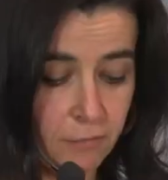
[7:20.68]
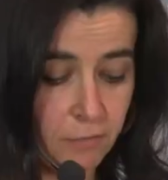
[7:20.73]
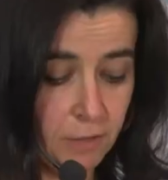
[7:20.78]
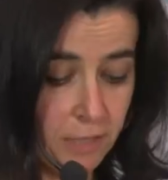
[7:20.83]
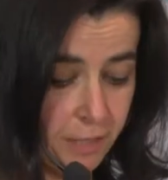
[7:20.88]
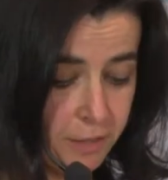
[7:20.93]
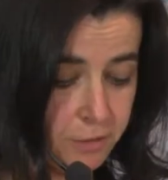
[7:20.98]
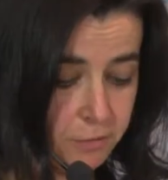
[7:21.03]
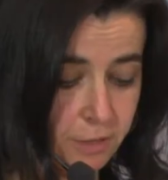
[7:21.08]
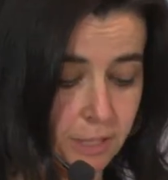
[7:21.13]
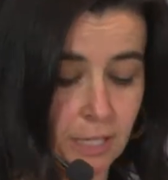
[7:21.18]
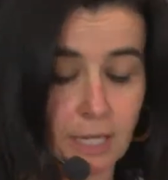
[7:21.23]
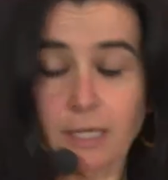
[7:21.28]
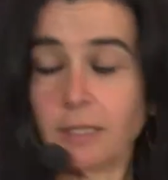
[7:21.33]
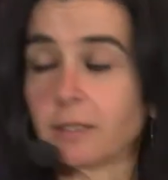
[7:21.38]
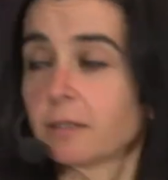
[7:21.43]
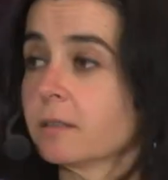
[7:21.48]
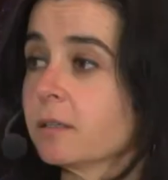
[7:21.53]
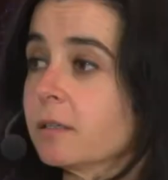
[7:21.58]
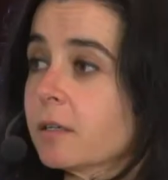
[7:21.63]

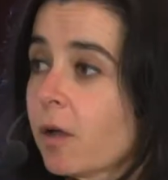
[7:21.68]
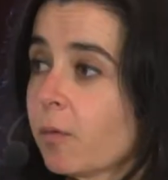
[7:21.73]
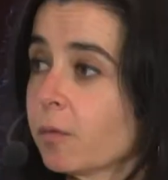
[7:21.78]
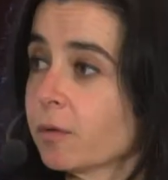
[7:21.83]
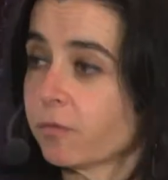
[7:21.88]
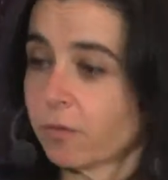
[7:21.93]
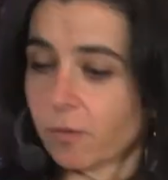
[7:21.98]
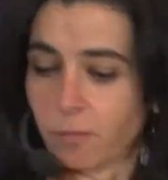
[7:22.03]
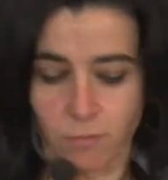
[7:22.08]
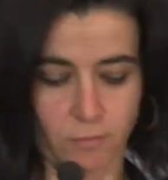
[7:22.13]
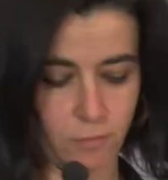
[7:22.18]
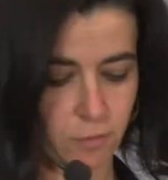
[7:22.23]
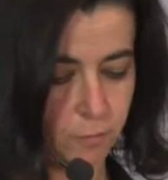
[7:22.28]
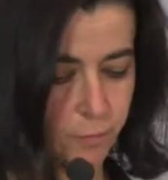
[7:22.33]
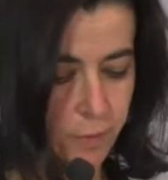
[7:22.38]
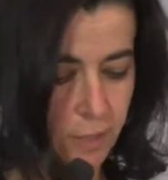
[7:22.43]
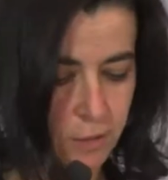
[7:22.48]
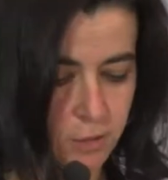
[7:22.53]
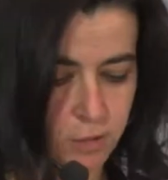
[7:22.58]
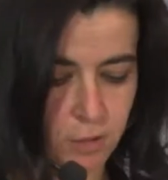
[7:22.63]
lidocaine coming
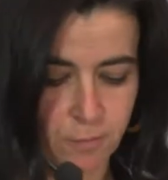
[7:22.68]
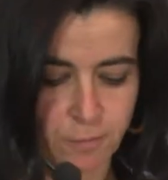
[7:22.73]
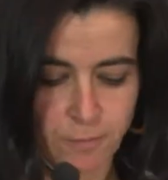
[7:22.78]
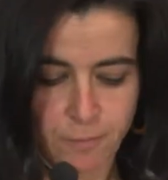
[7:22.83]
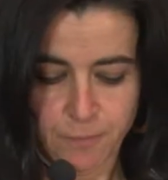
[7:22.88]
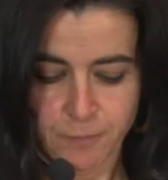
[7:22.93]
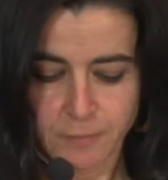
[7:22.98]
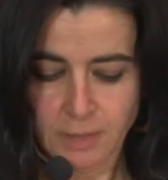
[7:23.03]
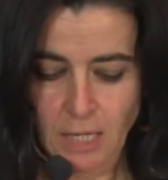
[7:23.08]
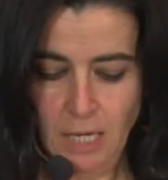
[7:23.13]
from Belgium.